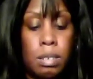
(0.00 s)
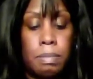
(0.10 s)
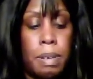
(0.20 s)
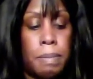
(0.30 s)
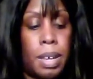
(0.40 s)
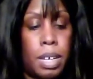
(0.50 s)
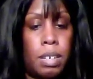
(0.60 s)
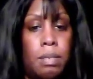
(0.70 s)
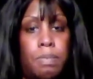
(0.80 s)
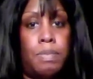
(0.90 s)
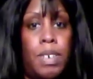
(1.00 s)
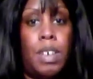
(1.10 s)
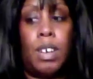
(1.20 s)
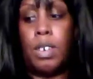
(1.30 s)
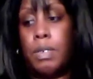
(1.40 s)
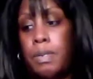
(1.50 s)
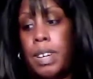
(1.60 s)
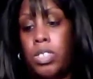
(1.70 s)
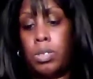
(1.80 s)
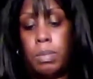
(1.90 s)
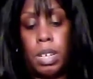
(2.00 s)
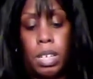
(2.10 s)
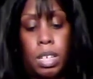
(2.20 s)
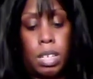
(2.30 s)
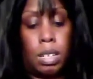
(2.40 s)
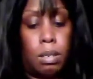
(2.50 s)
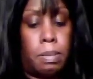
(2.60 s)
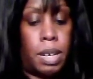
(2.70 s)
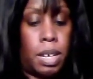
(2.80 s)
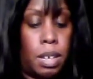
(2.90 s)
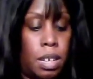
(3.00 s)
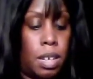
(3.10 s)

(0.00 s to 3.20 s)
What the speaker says: my makeup regimen a little bit.